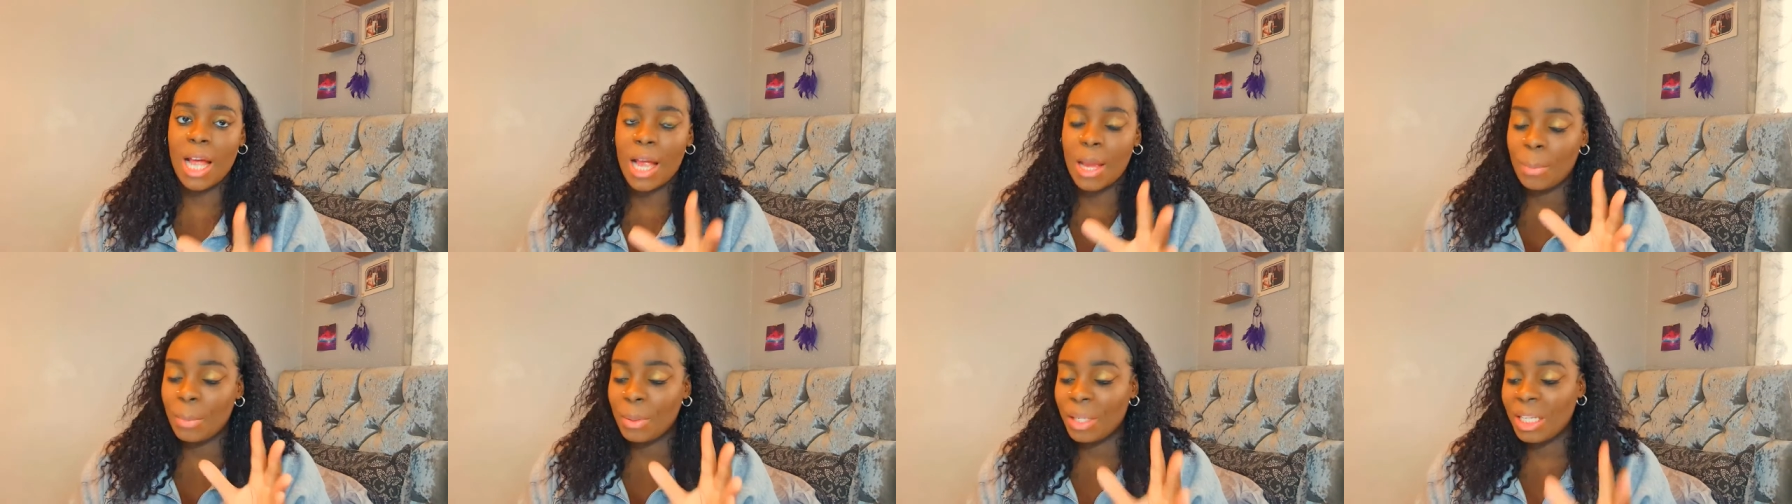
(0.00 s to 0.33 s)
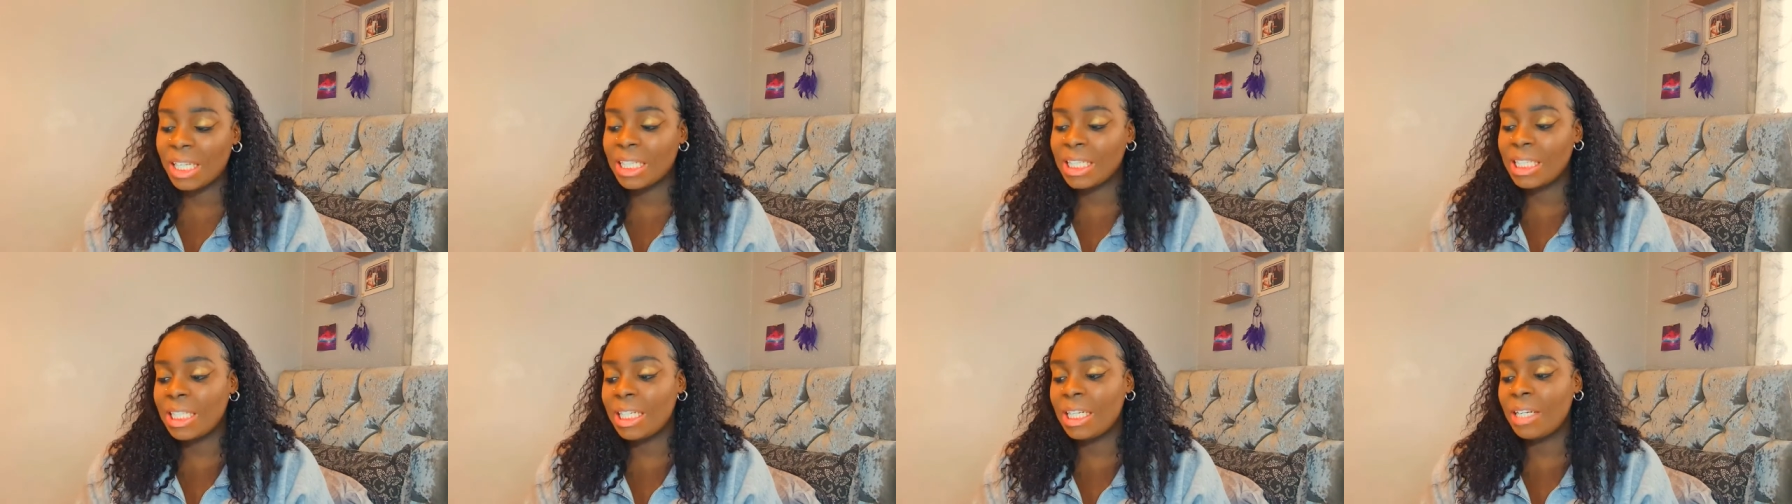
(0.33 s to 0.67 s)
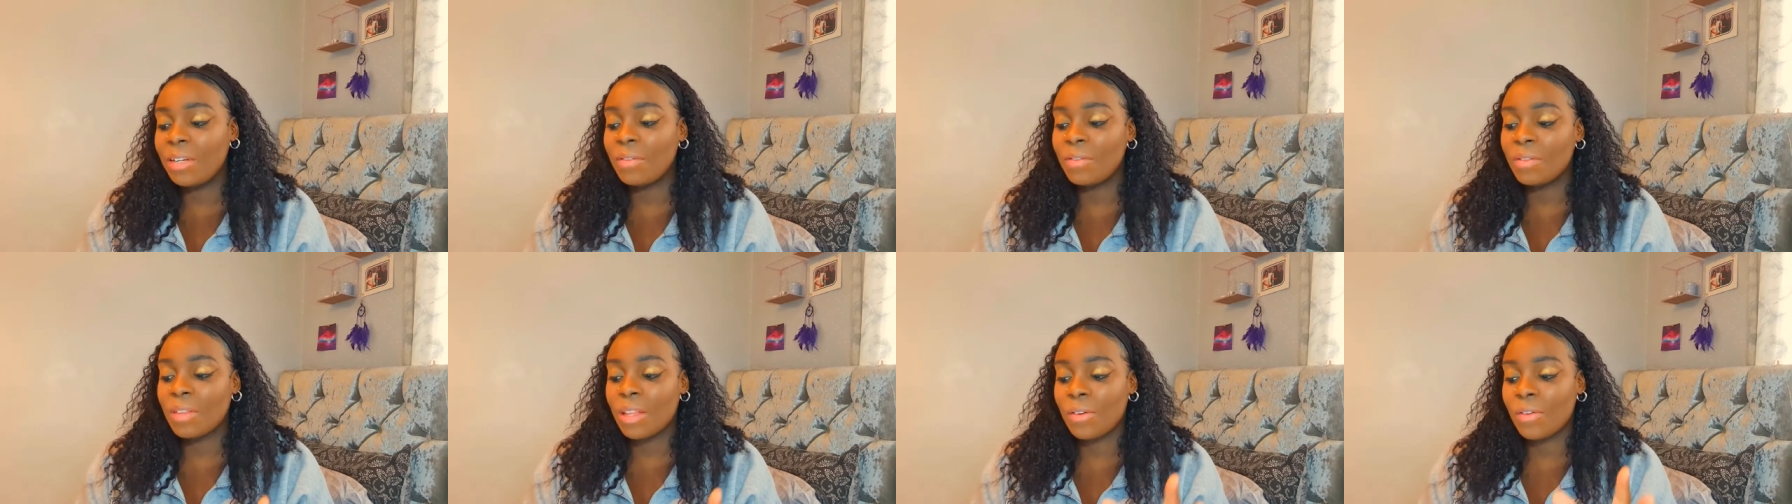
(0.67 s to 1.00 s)
I
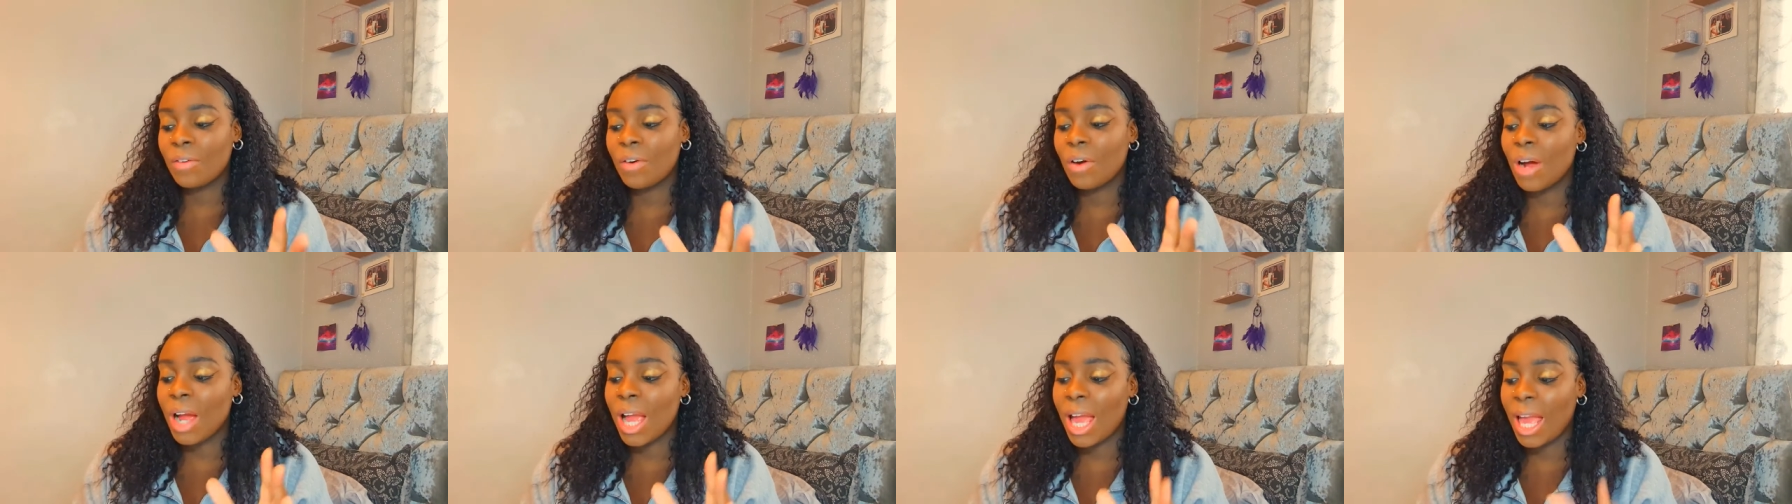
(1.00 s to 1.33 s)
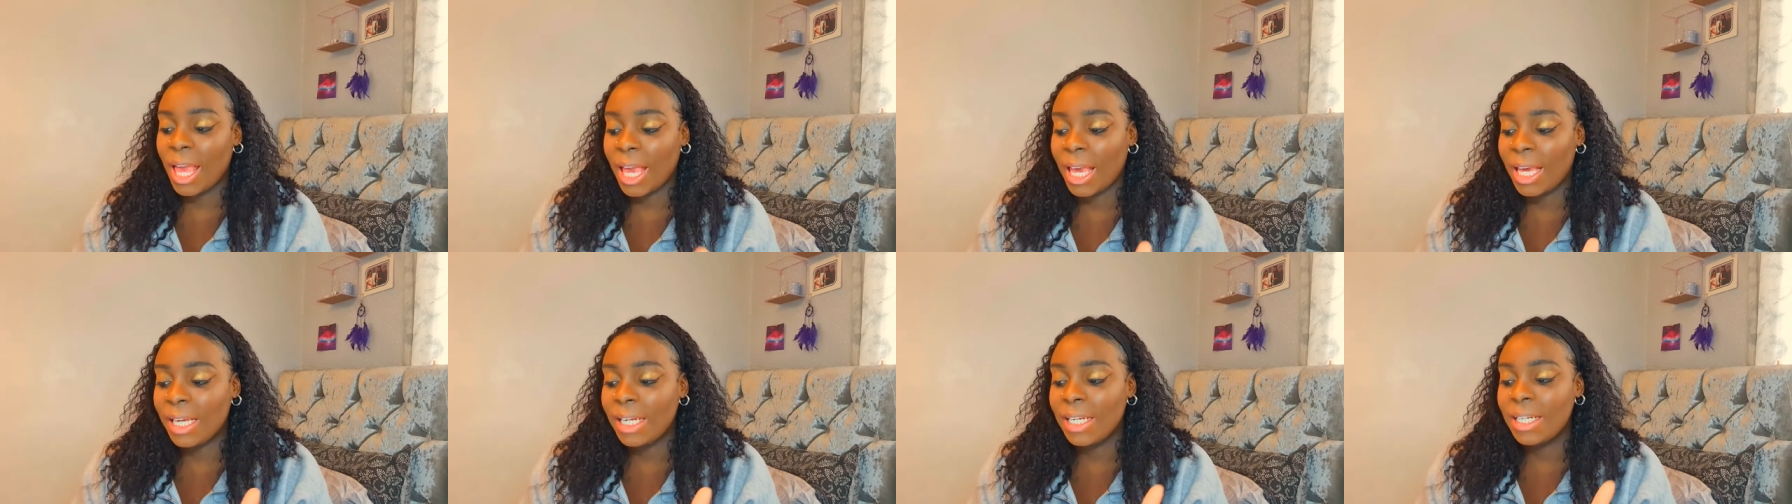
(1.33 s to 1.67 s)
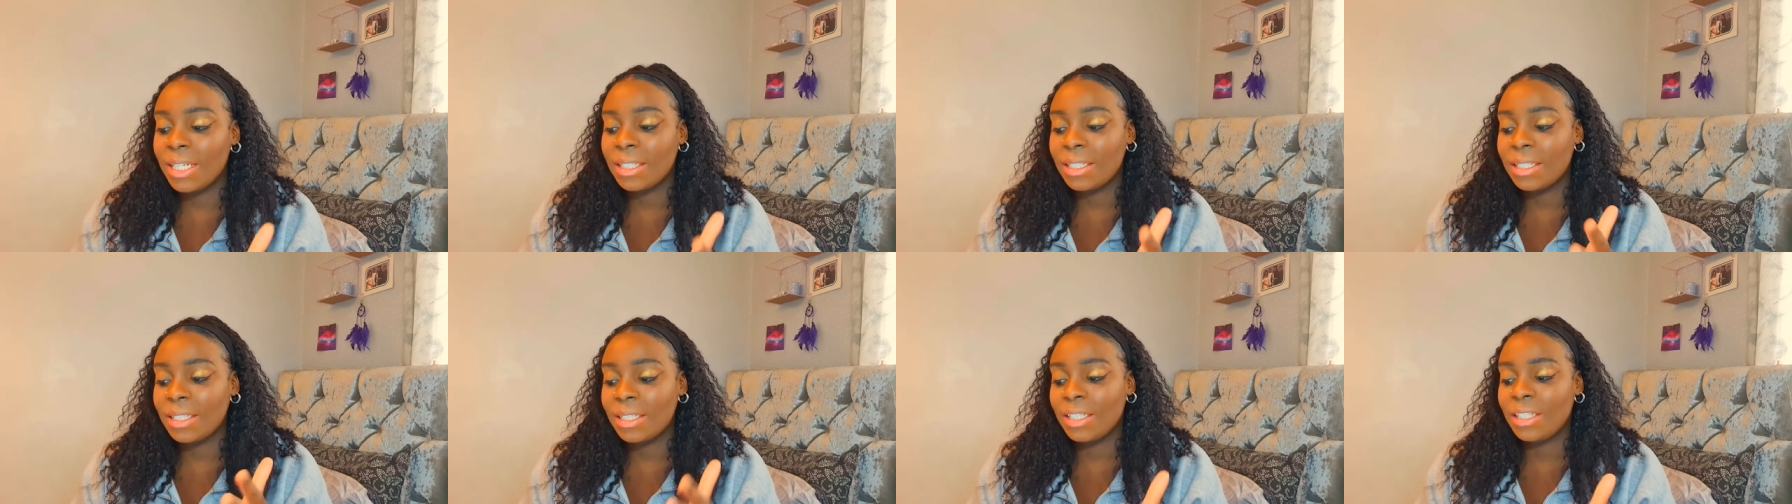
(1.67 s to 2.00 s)
believe there are
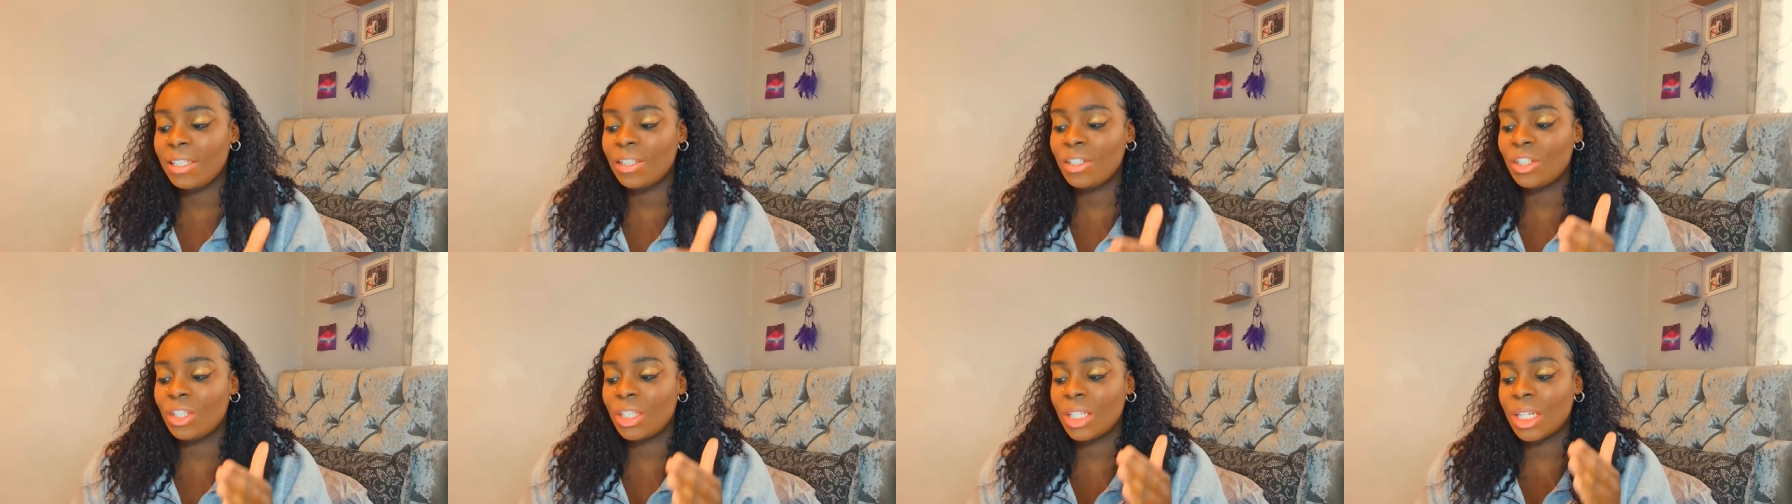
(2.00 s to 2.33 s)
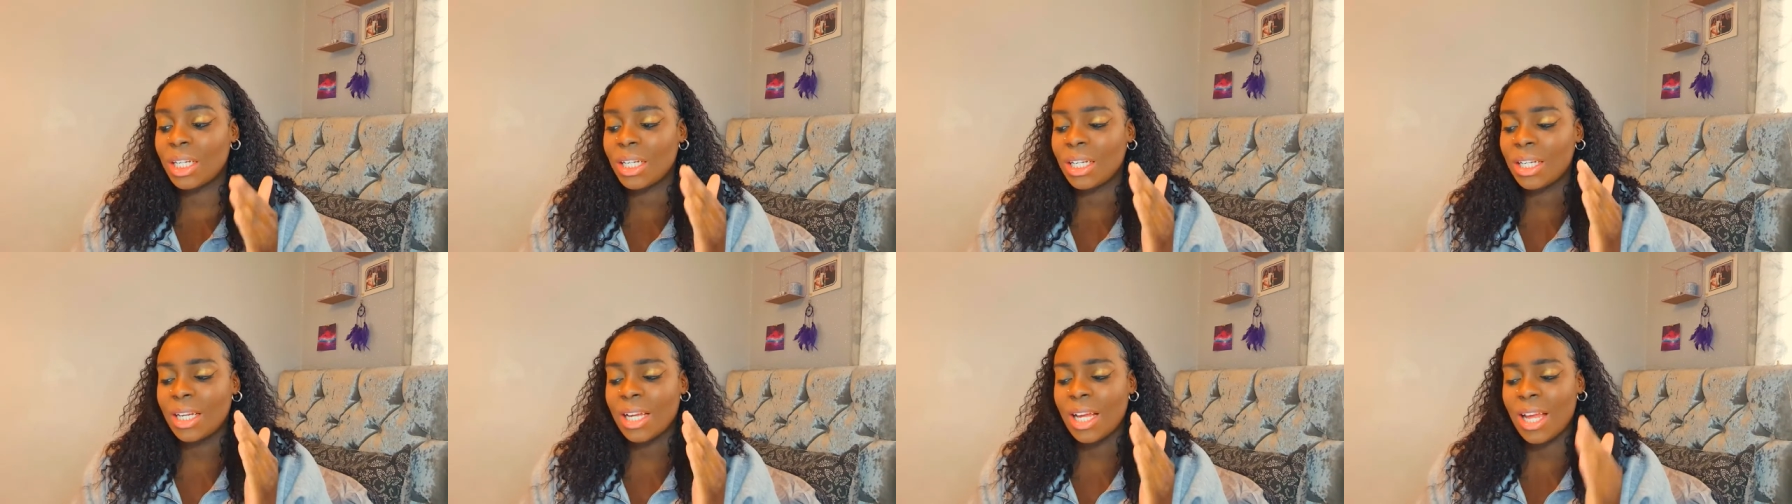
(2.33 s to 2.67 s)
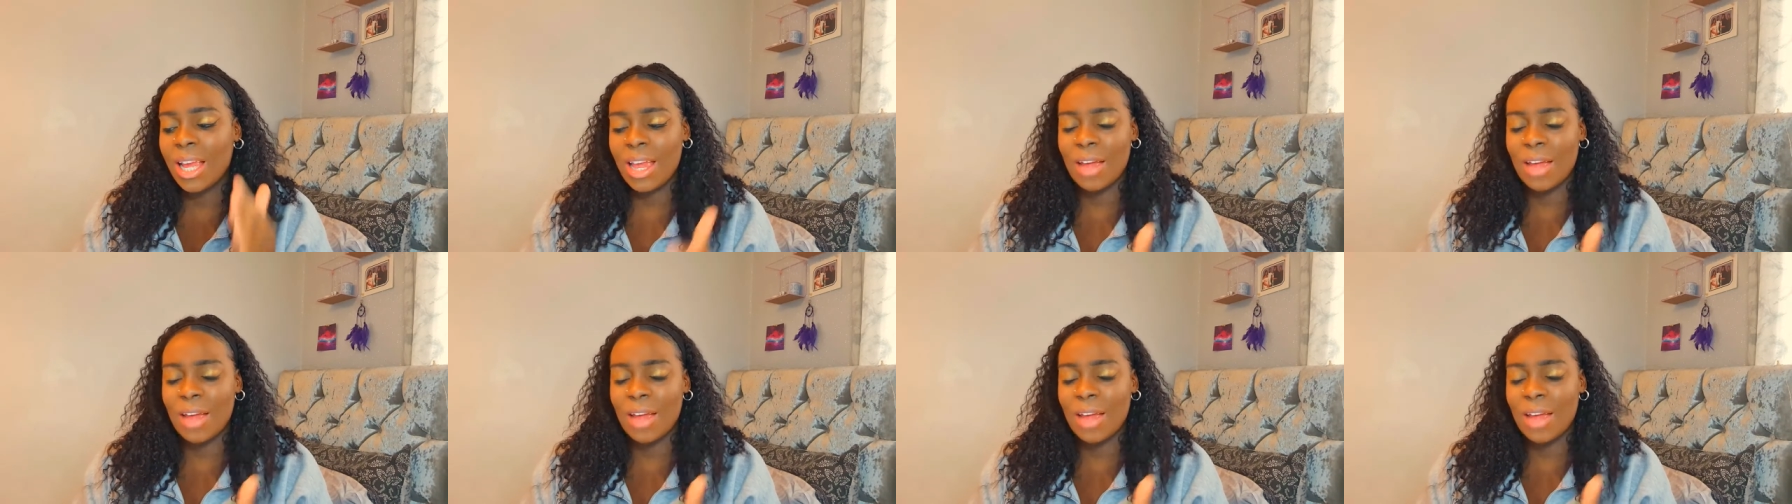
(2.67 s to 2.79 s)
8 teaching